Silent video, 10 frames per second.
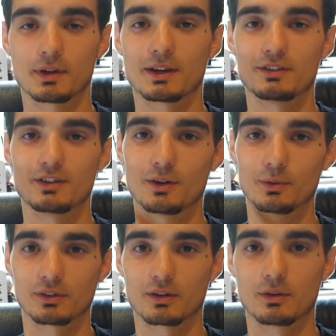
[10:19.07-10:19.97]
Now you know
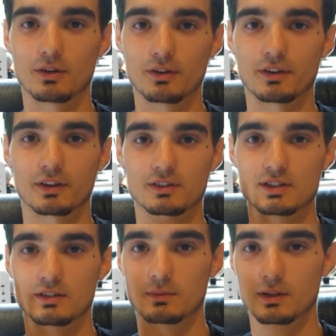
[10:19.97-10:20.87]
what's going on, and I can
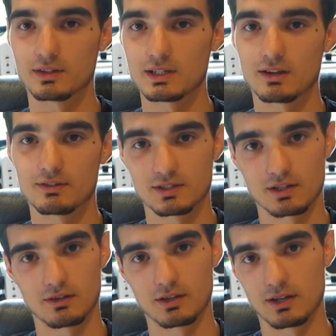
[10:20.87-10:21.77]
tell you where the dairy's
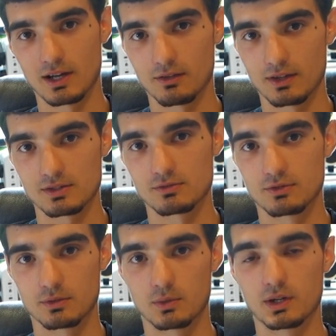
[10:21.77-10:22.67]
going and how that's all
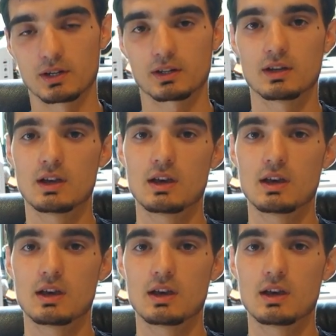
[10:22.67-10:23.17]
going to work.